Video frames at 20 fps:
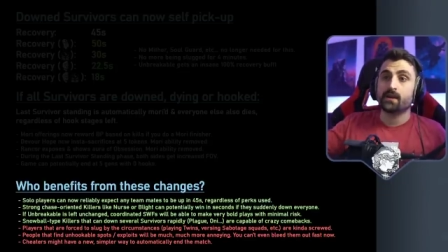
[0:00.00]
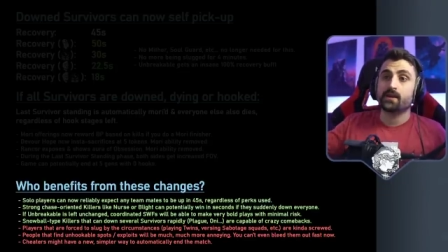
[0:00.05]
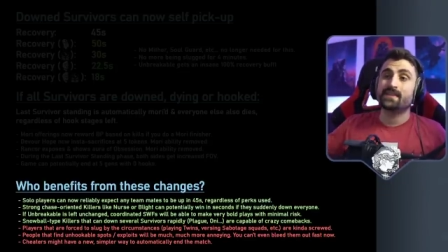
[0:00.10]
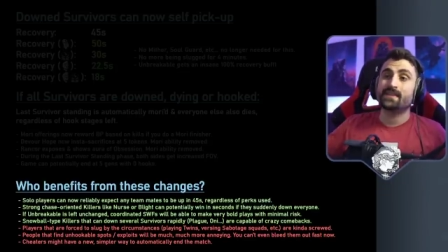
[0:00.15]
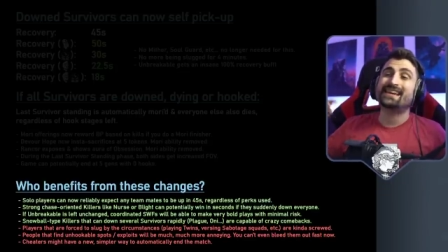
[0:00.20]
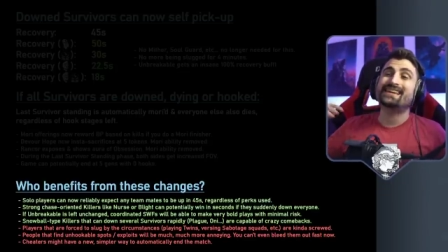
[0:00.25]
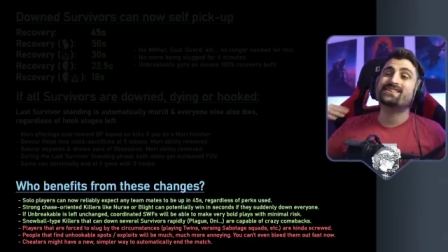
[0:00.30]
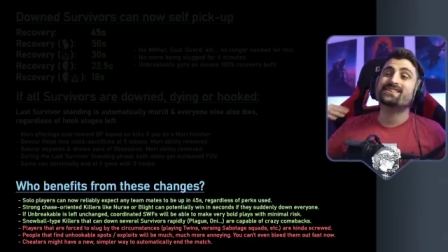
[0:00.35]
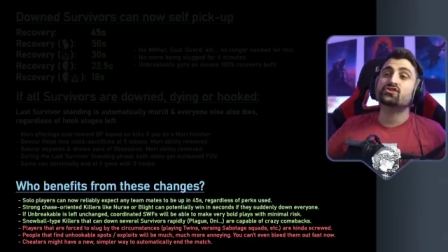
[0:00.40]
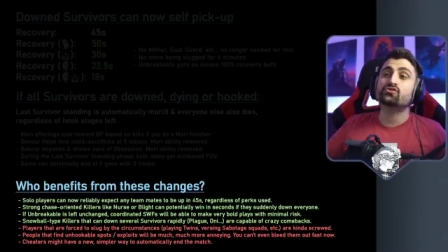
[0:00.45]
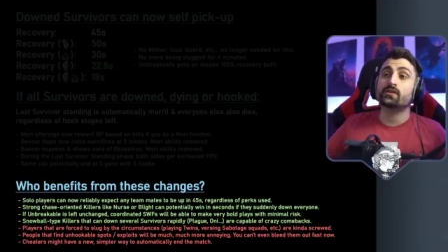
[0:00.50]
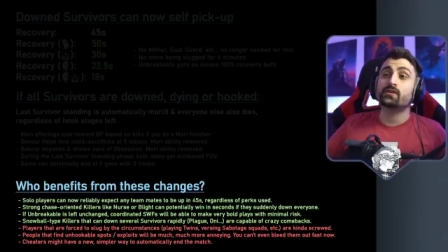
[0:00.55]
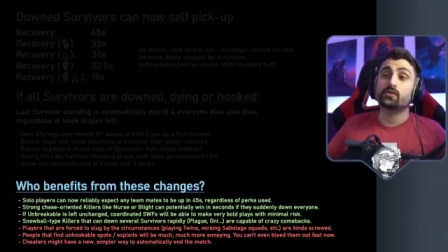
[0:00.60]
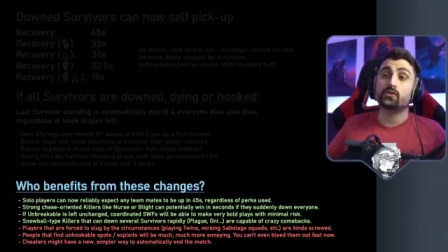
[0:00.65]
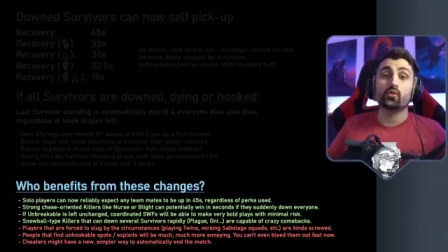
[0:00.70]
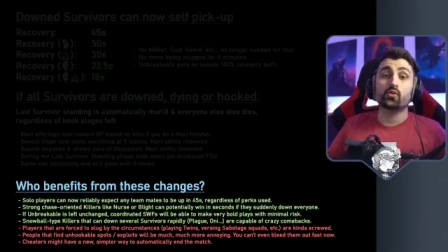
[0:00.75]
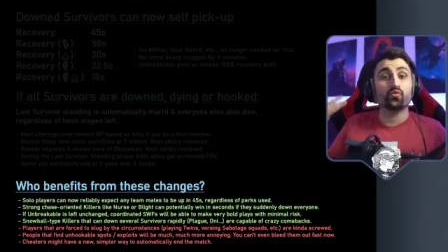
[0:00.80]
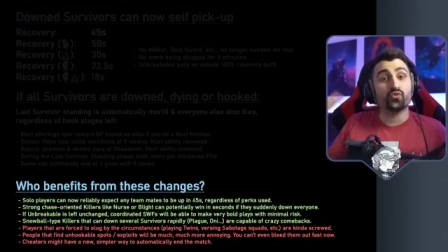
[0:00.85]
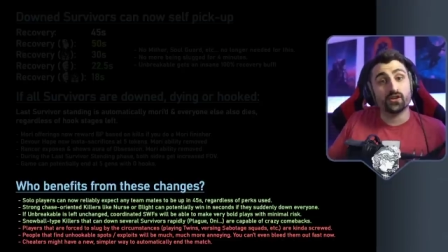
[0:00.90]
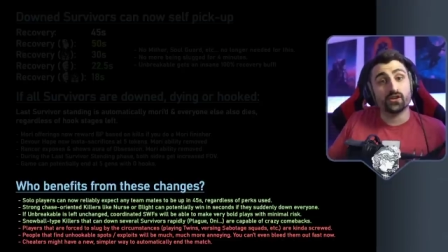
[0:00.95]
they can
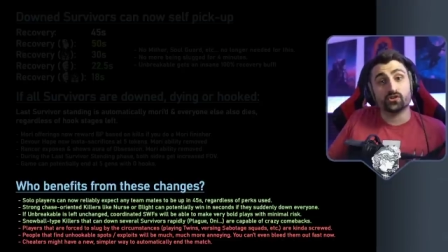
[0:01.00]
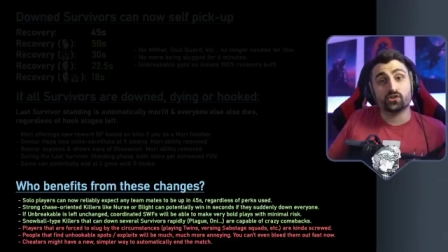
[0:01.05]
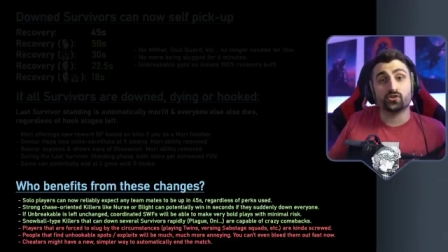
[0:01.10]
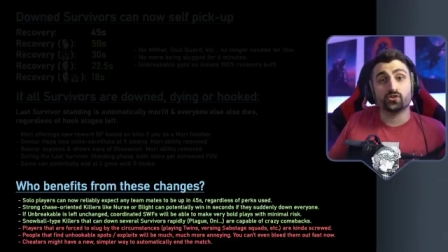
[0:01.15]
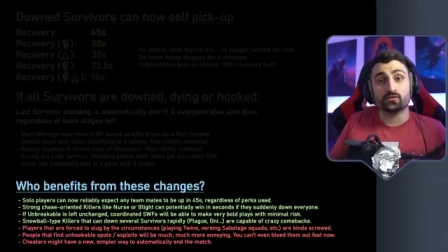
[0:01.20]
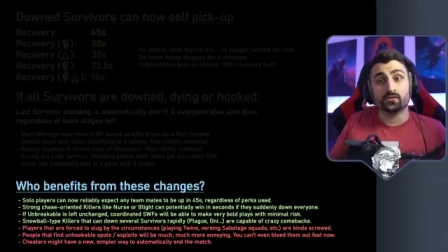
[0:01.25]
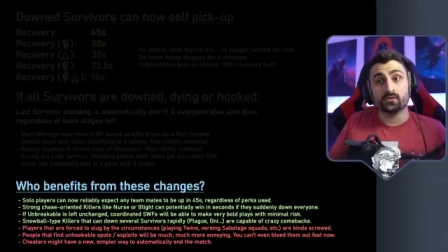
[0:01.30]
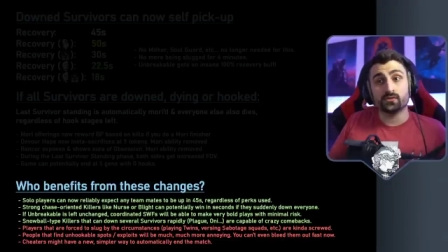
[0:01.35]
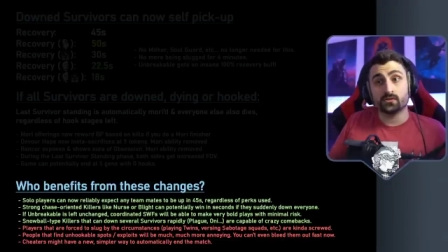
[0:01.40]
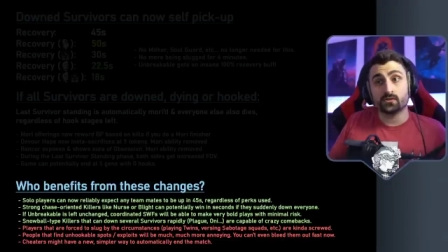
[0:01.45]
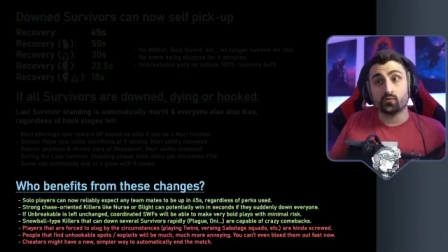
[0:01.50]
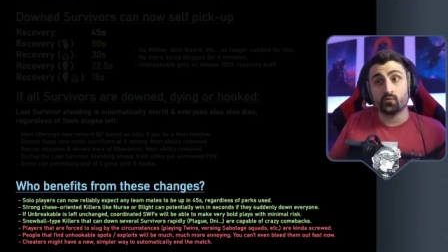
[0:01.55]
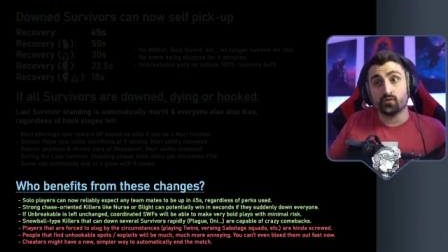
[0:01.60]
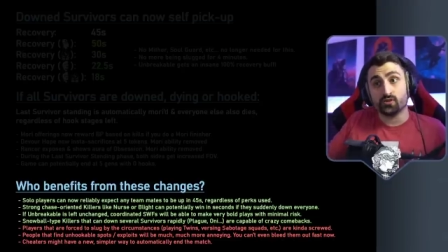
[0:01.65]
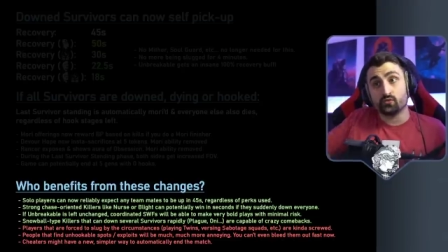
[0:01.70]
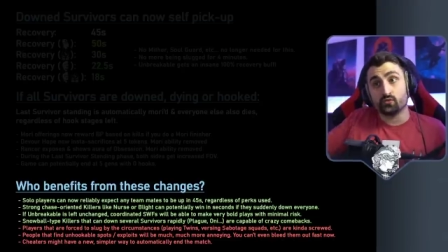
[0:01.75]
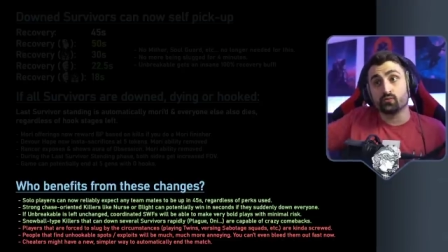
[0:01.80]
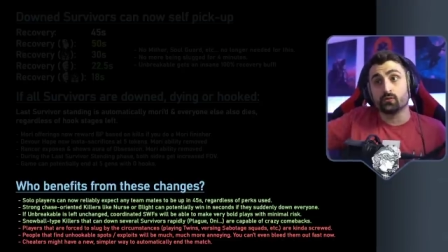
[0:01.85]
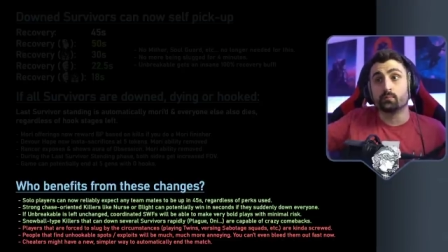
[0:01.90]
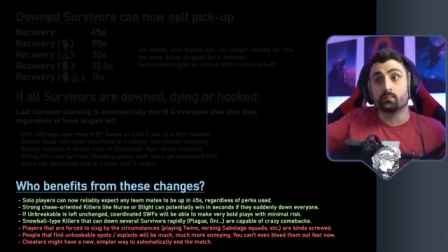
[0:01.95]
trigger reassurance
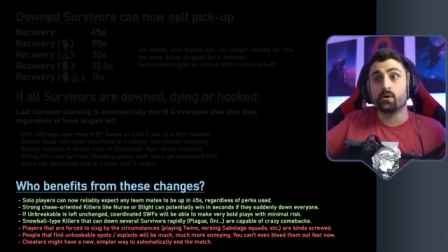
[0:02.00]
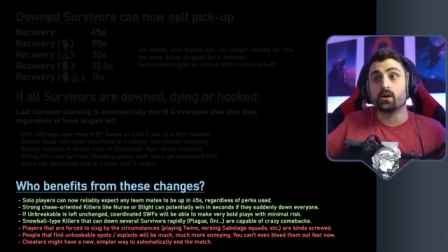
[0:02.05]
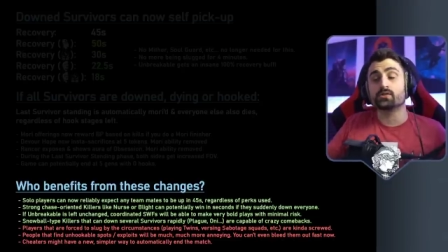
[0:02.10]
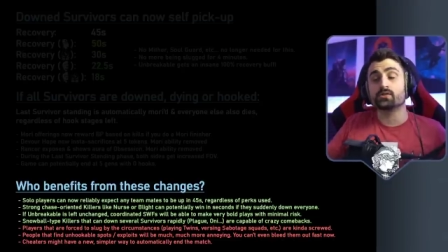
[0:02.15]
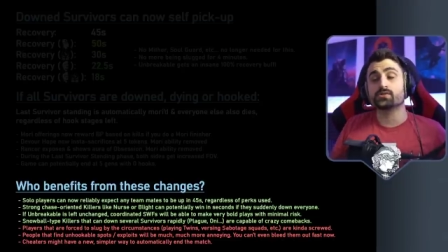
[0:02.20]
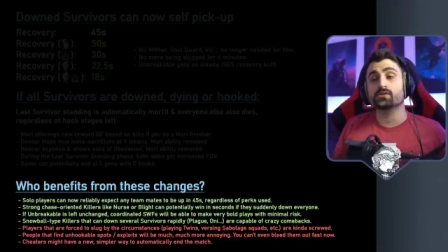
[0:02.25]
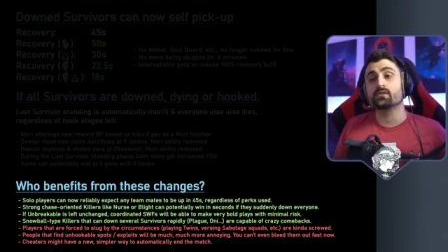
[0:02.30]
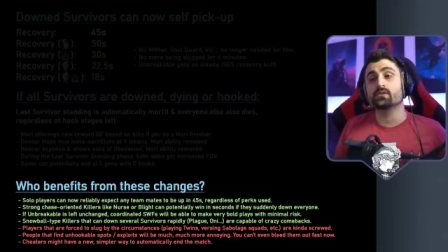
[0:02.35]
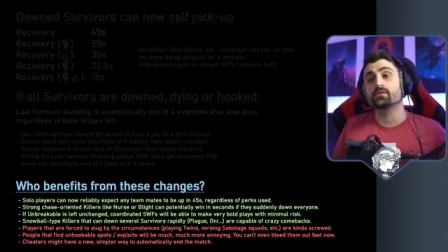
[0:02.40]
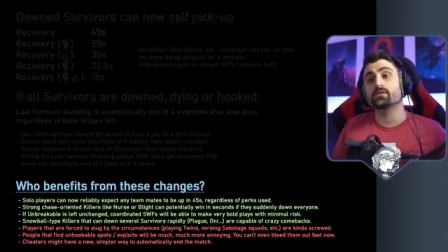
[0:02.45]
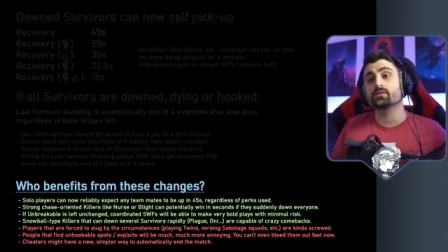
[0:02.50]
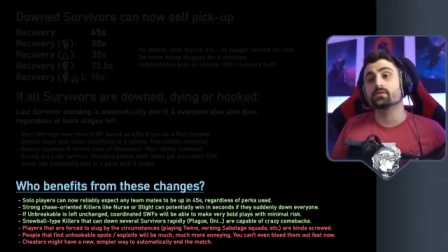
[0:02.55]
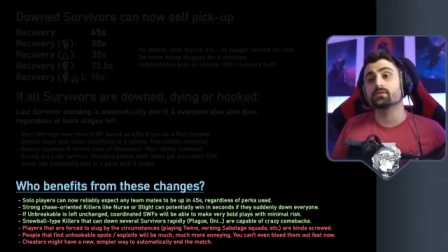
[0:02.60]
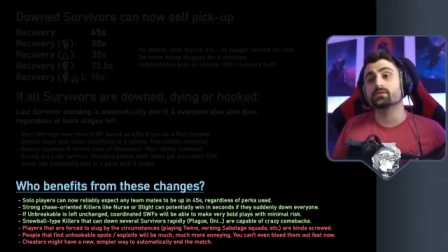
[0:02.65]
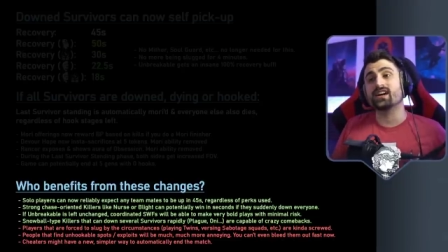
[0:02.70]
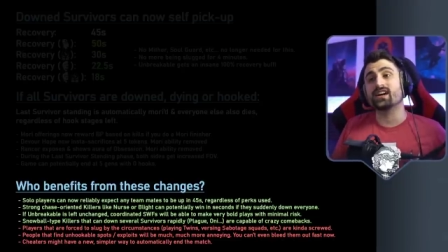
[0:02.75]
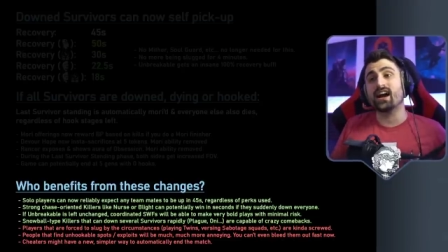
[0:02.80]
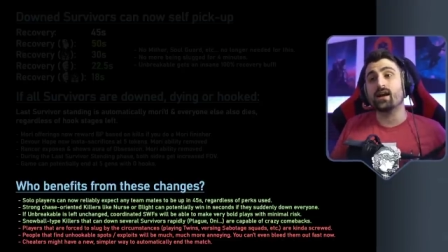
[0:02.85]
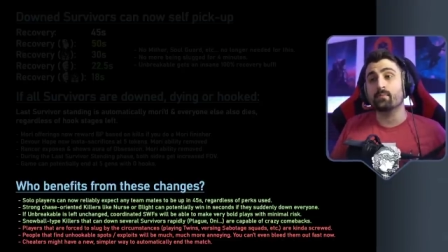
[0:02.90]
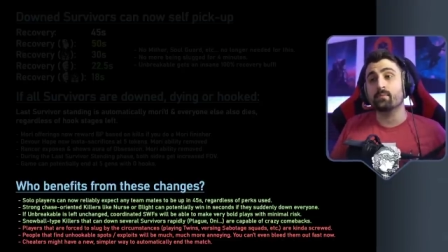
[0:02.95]
which will pause the
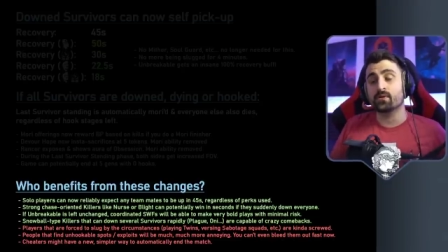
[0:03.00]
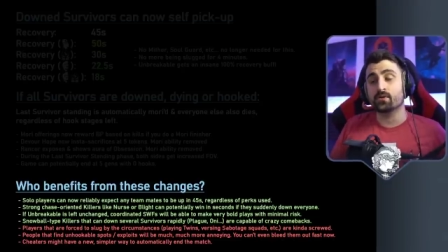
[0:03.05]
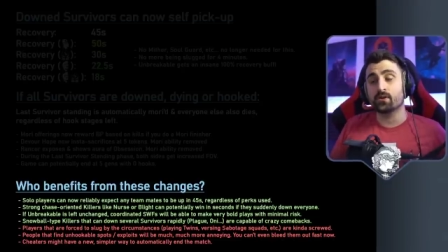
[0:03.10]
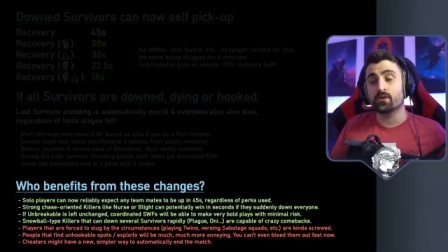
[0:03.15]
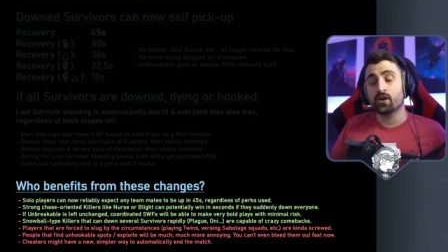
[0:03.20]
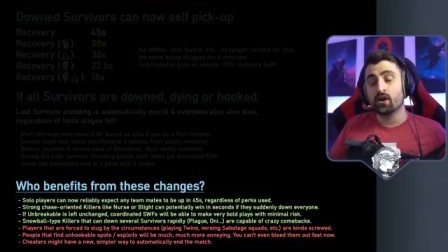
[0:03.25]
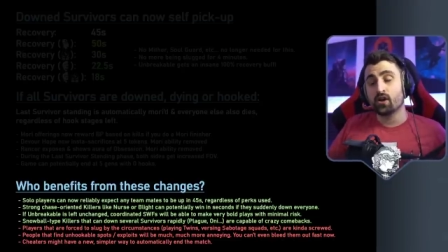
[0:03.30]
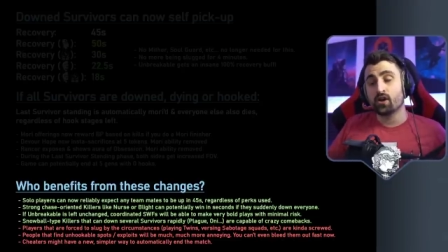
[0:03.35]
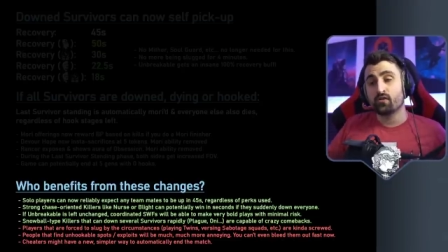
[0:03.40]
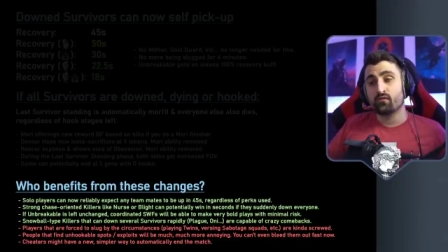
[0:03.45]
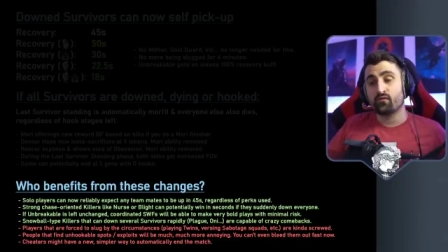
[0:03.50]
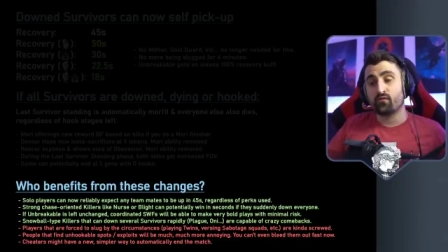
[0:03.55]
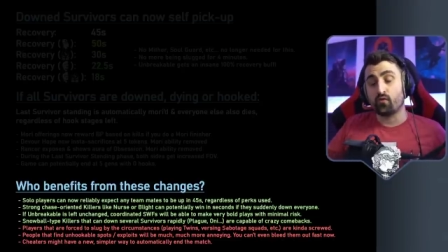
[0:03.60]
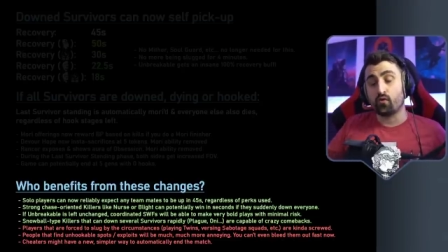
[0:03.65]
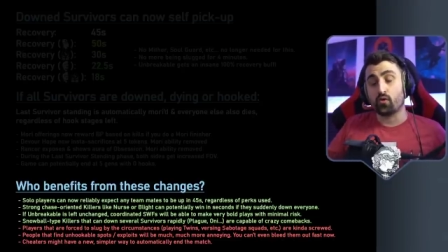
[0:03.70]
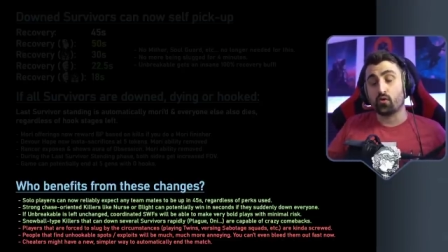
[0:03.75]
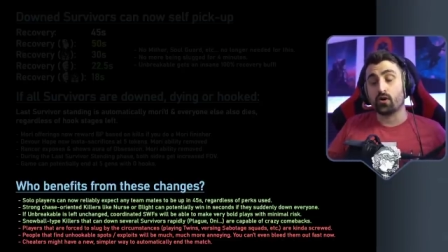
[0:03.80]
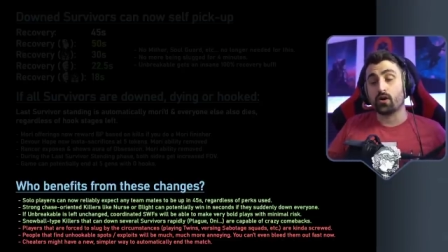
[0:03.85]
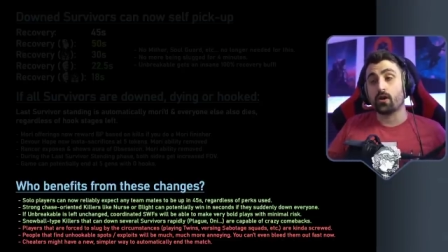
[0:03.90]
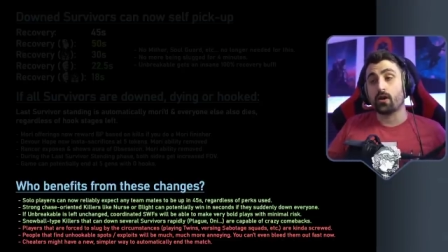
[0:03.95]
timer
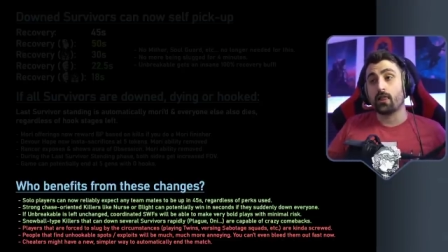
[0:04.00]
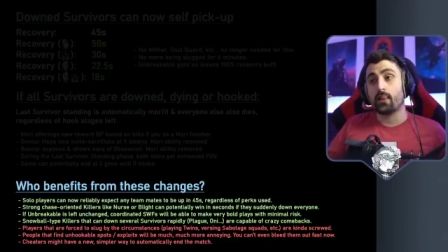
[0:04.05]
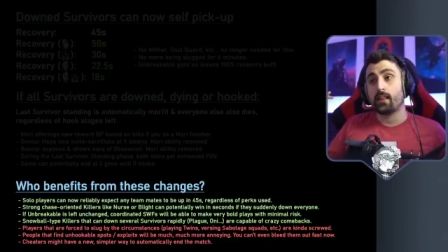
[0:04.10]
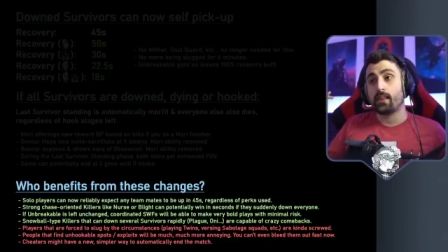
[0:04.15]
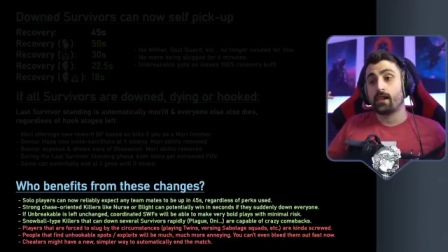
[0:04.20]
for